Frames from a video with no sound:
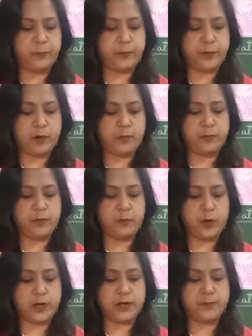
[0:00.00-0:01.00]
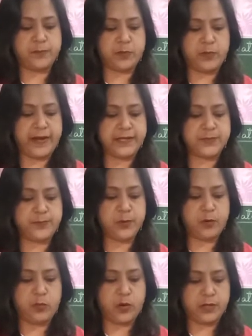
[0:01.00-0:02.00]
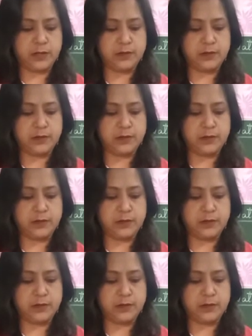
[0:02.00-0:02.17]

water provides pure water.